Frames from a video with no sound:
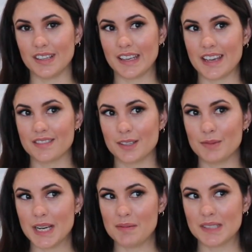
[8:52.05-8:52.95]
Like
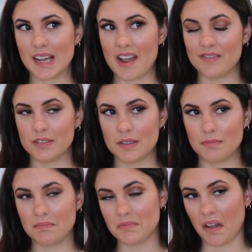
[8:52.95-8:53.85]
sometimes
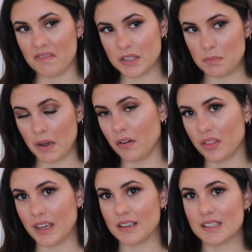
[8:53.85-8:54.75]
I've
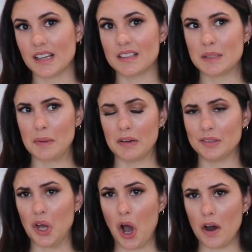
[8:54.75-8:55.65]
smelled things that
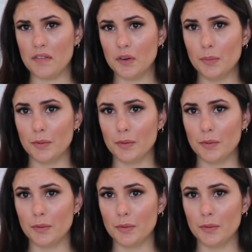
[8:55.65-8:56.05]
smelled awful,